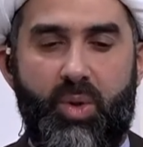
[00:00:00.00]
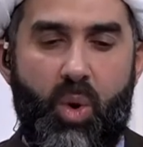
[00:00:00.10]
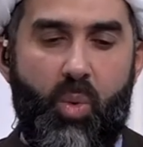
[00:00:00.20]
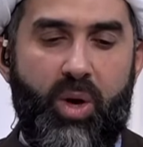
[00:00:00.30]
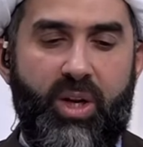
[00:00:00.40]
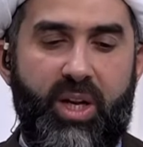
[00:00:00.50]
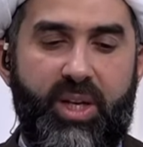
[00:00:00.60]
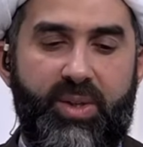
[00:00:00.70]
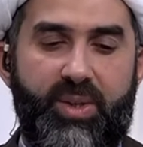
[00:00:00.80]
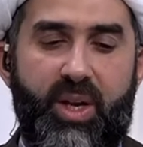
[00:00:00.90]
or what it
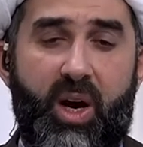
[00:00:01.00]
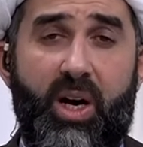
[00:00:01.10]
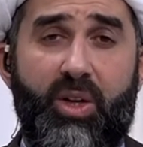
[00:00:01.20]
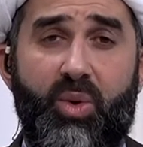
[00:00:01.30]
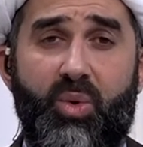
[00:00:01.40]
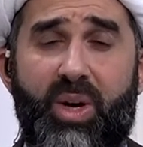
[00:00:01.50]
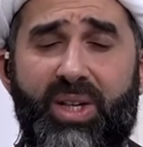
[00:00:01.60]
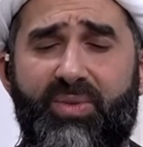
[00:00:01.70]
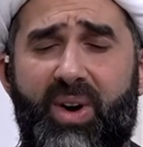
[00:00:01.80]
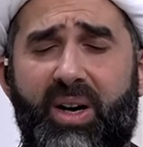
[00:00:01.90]
is that I do as
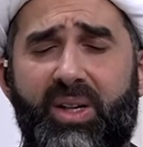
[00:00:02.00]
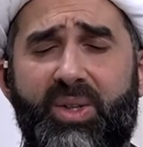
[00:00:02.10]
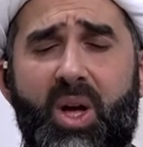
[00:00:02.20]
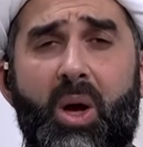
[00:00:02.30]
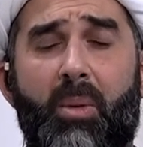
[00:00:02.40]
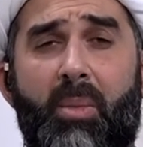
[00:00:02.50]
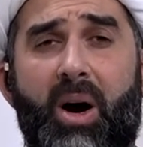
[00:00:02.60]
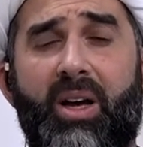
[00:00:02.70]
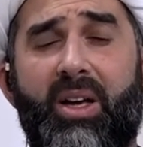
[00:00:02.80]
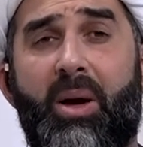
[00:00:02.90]
far as
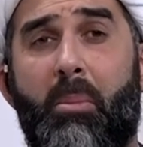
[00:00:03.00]
my